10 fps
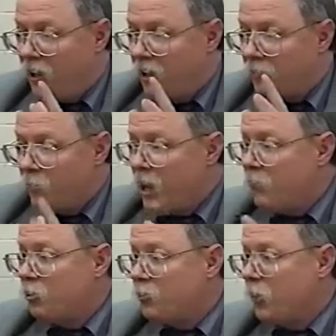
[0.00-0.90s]
From
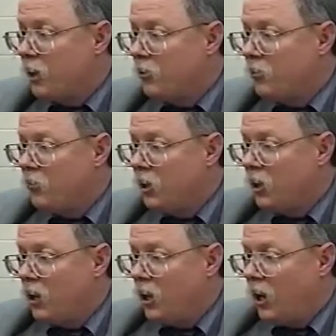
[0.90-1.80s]
that perspective,
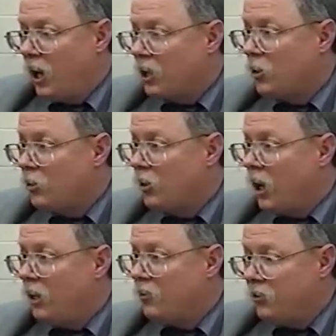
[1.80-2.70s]
I could
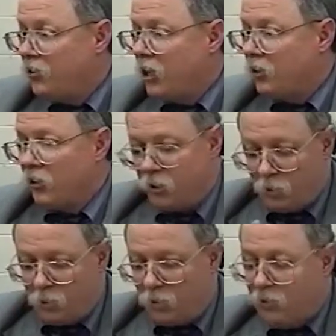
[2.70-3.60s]
not tell
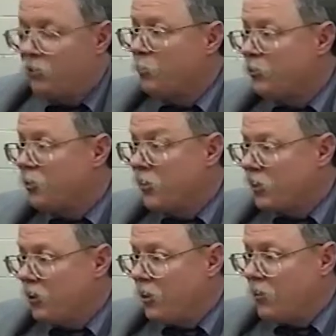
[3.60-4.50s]
you
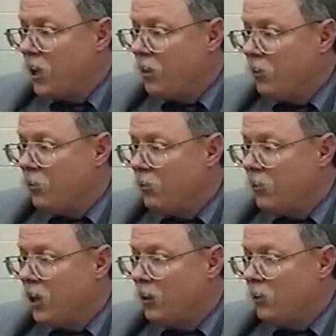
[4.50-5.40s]
specifically that it,
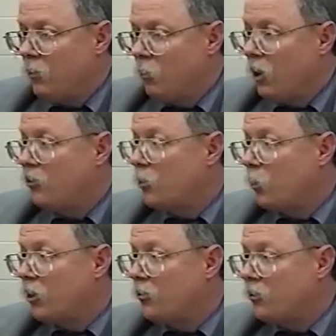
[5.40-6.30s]
that it was or
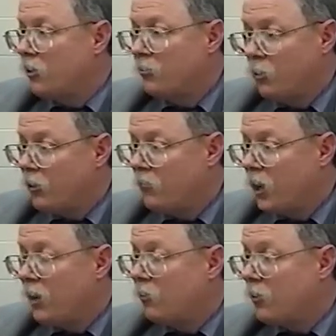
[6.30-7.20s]
wasn't a
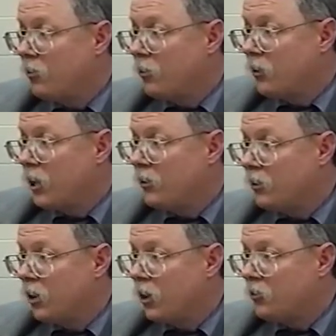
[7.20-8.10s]
45 or a 38
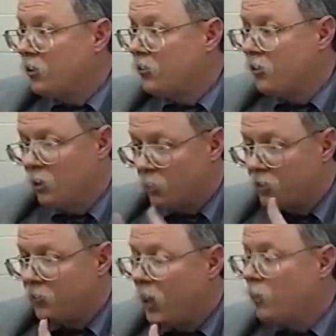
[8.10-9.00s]
that caused this. In other
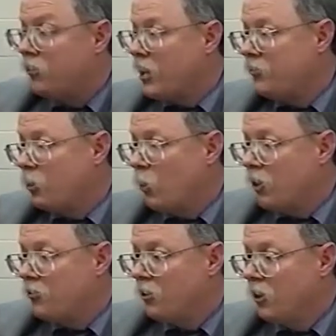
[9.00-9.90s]
words, if I was asked the
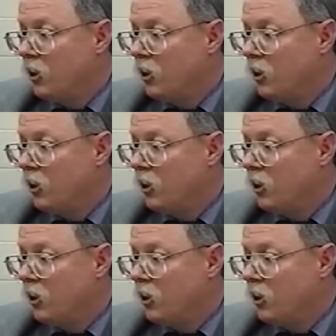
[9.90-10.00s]
question,